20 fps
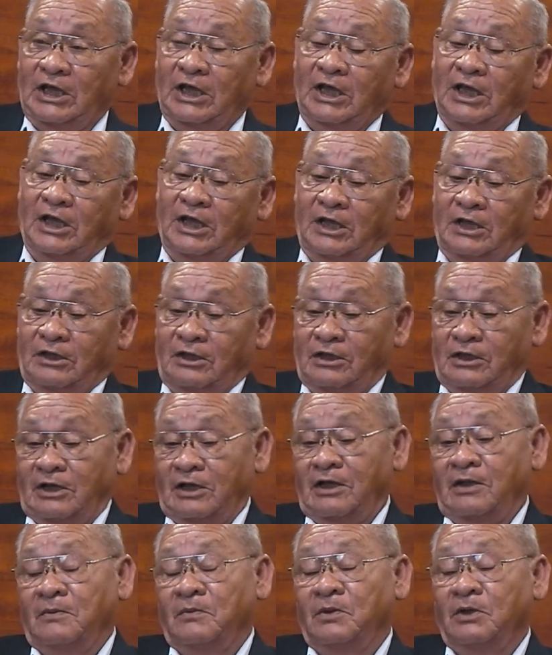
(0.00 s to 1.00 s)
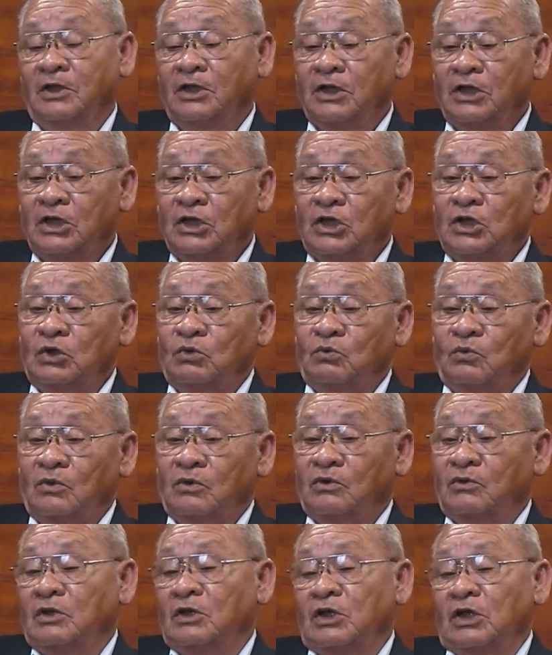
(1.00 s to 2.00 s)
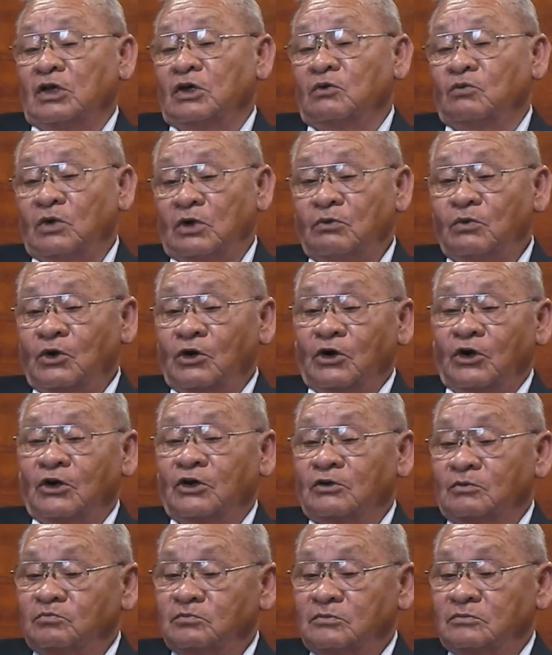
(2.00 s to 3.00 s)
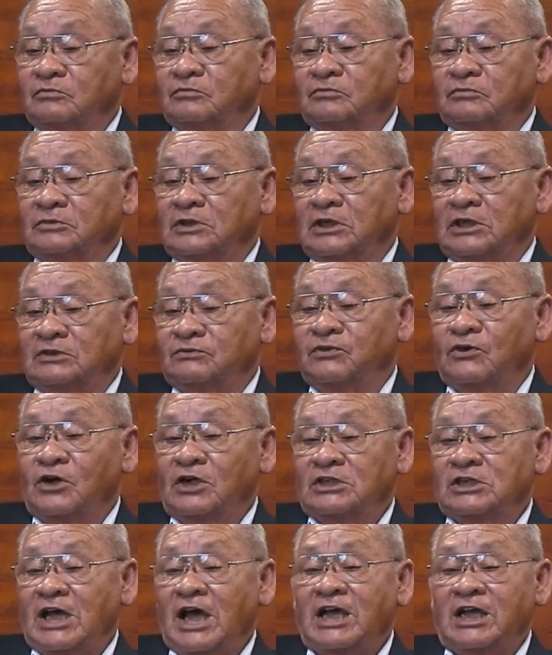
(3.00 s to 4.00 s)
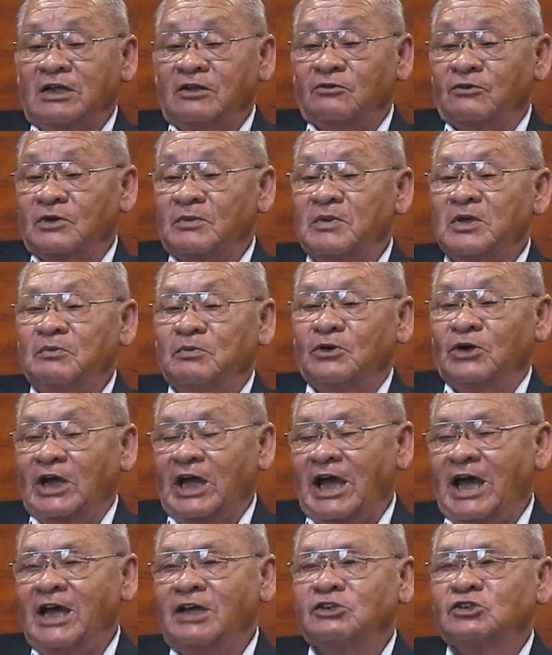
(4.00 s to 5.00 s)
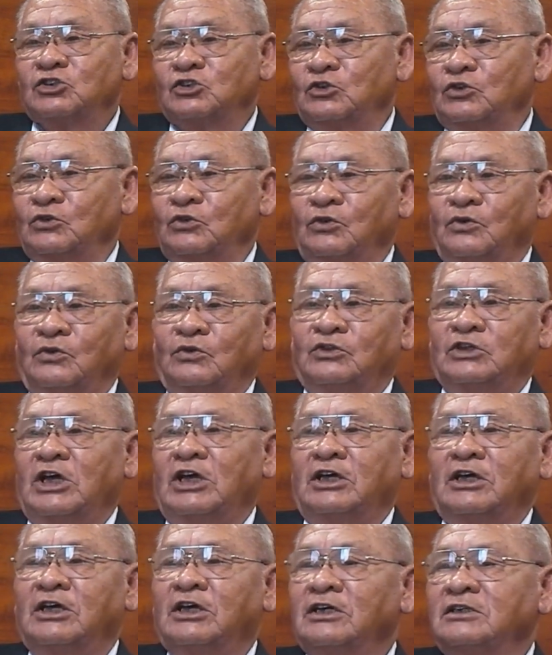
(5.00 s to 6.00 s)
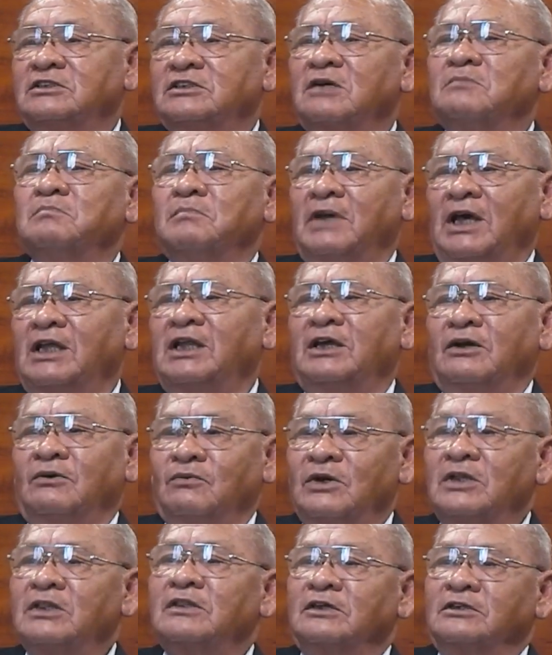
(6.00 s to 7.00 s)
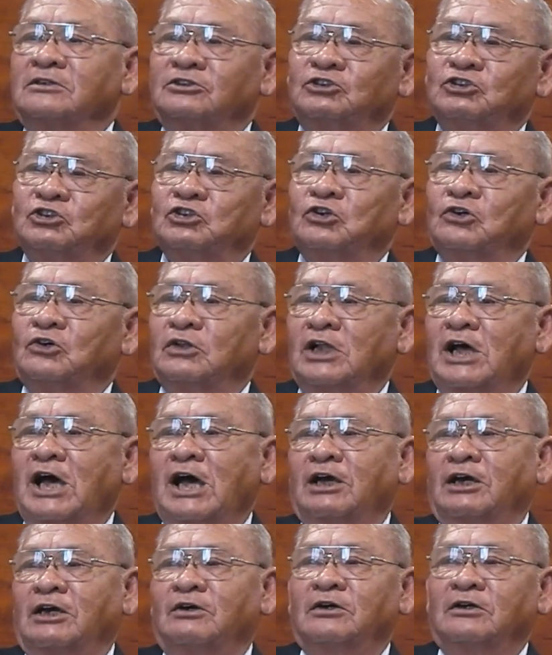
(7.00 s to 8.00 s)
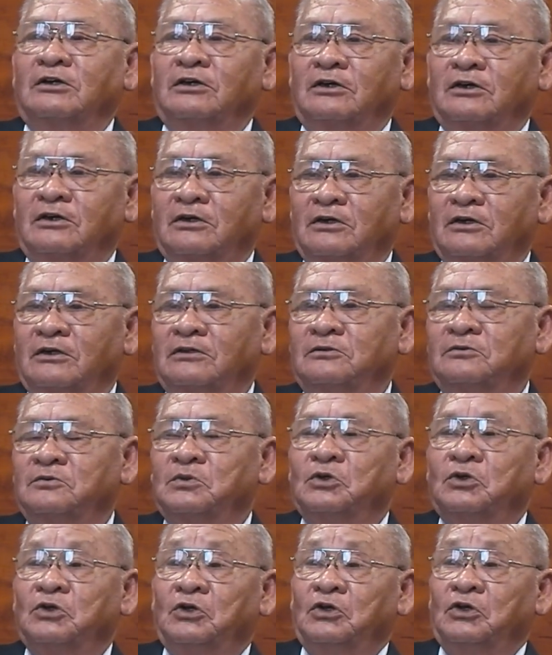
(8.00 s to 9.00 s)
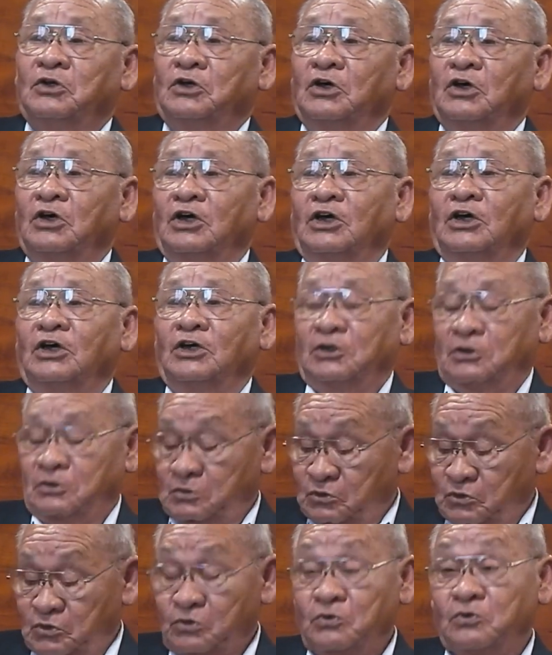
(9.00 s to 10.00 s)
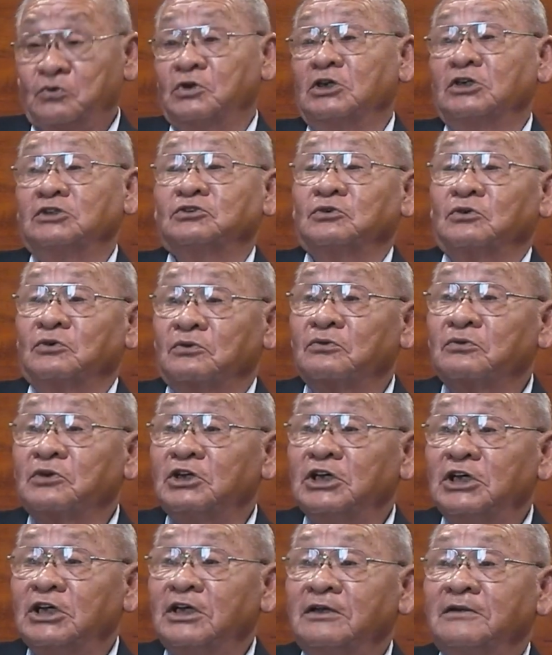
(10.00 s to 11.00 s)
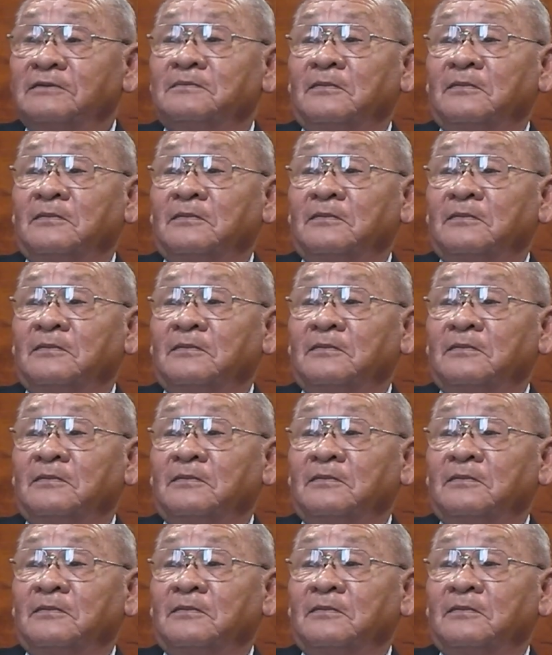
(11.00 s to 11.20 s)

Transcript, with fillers: And uh, we were, as far as I can remember, asked to take some bedding with us, you know, like uh, uh, two quilts or three,